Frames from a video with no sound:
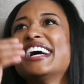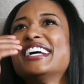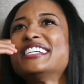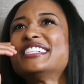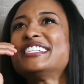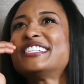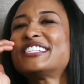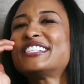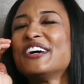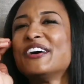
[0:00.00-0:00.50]

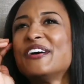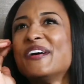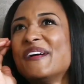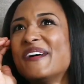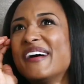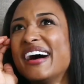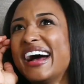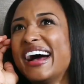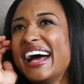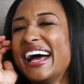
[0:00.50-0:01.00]
So
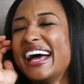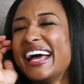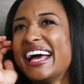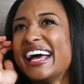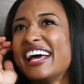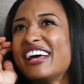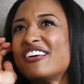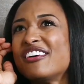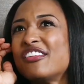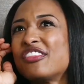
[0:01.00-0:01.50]

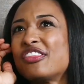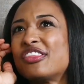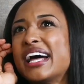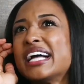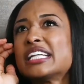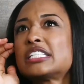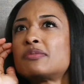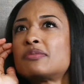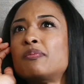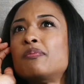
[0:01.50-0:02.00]

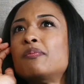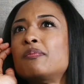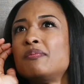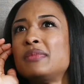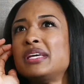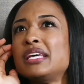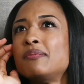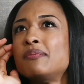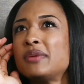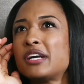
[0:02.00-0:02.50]
that's me
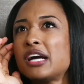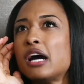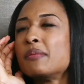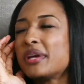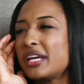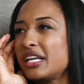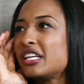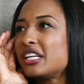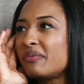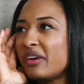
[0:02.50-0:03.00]
becoming
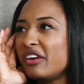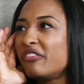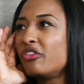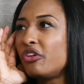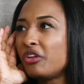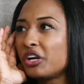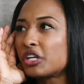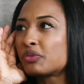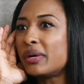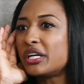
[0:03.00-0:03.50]
into my full
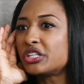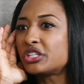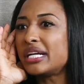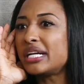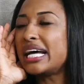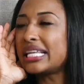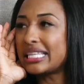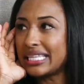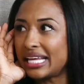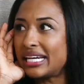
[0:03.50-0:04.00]
expression
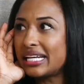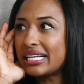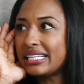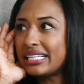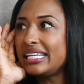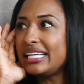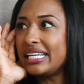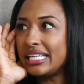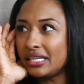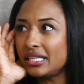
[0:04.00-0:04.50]
athletically
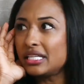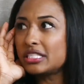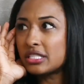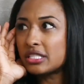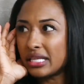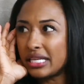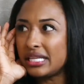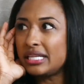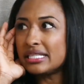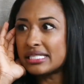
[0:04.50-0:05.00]
in
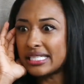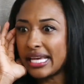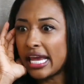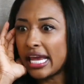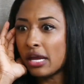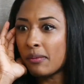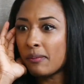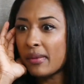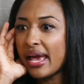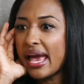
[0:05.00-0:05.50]
this
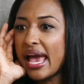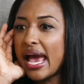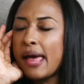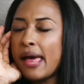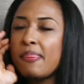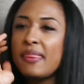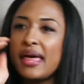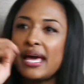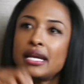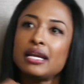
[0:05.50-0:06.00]
game. And
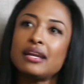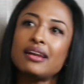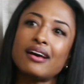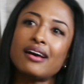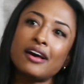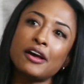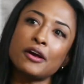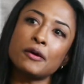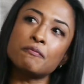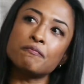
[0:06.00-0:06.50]

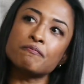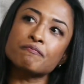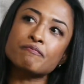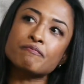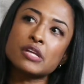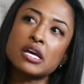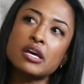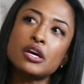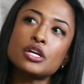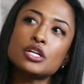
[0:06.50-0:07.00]
then
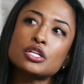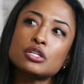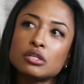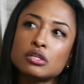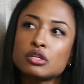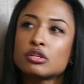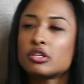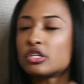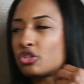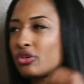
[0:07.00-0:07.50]

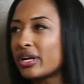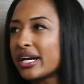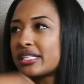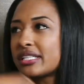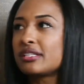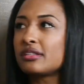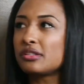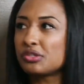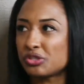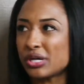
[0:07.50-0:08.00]
the tricks and
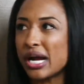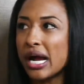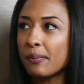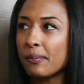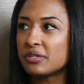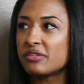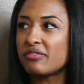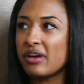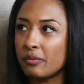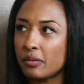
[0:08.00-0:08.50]
the traps of
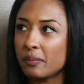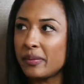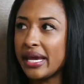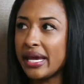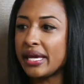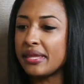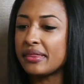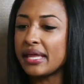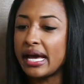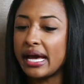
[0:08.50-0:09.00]
MMA,
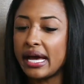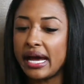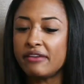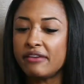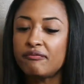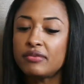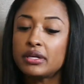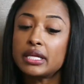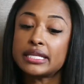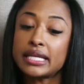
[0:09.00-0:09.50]
that I
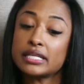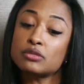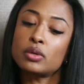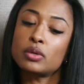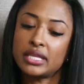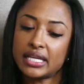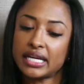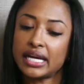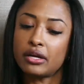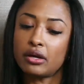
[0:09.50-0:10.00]
feel like that's one
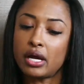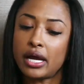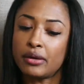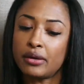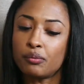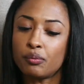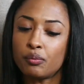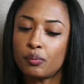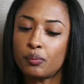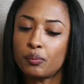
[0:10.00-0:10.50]
thing I
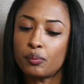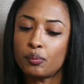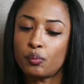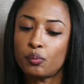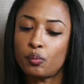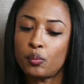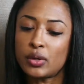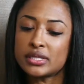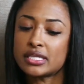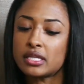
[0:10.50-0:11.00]

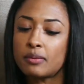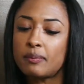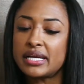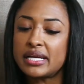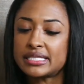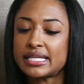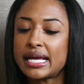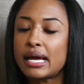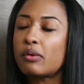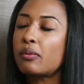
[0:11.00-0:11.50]
wasn't the best
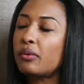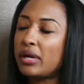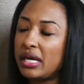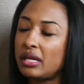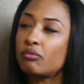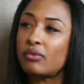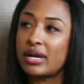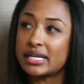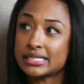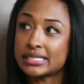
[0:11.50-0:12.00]
at in
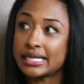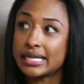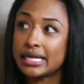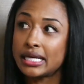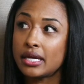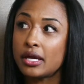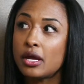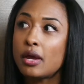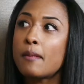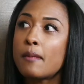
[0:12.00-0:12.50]
wrestling,
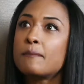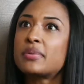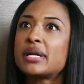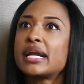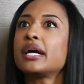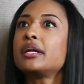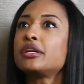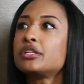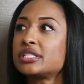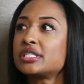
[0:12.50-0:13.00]
but I
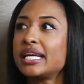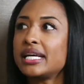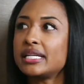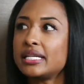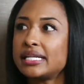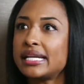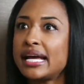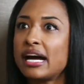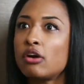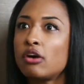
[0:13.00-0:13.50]
understand it
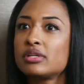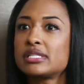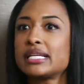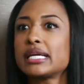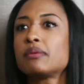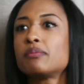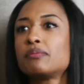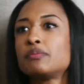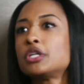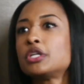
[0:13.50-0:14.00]
now, is like
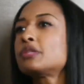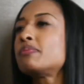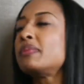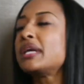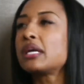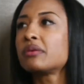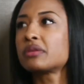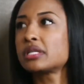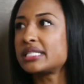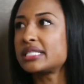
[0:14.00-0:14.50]
just being
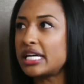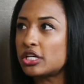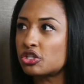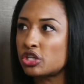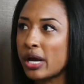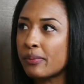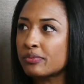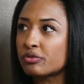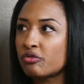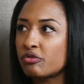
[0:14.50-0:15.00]
able to set
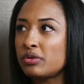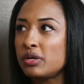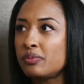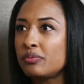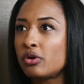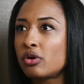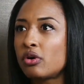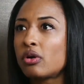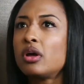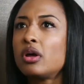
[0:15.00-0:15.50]
traps for
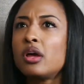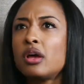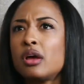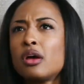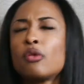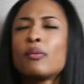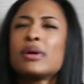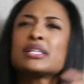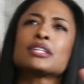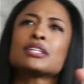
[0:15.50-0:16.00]
people.
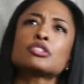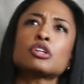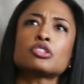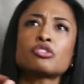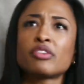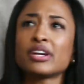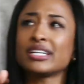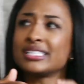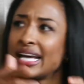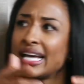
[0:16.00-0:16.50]
Wrestling is also
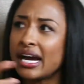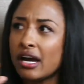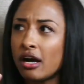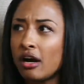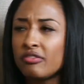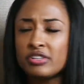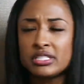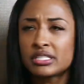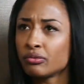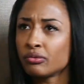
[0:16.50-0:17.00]
very
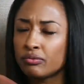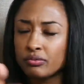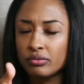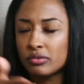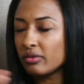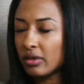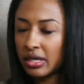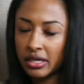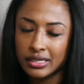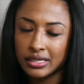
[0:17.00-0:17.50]
obviously
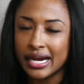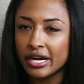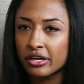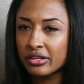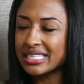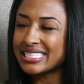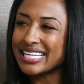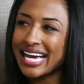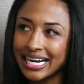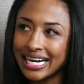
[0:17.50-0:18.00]
entirely
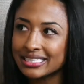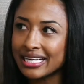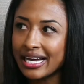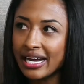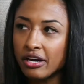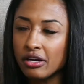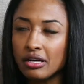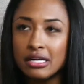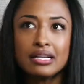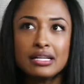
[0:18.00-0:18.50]

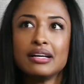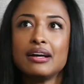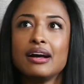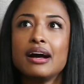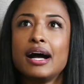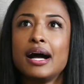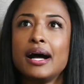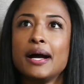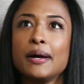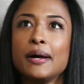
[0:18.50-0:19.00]
tactile.
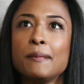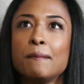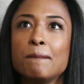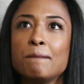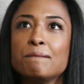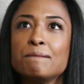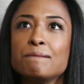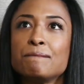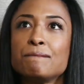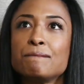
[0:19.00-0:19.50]

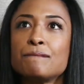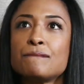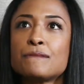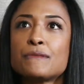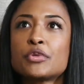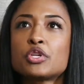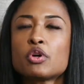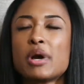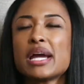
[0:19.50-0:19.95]
So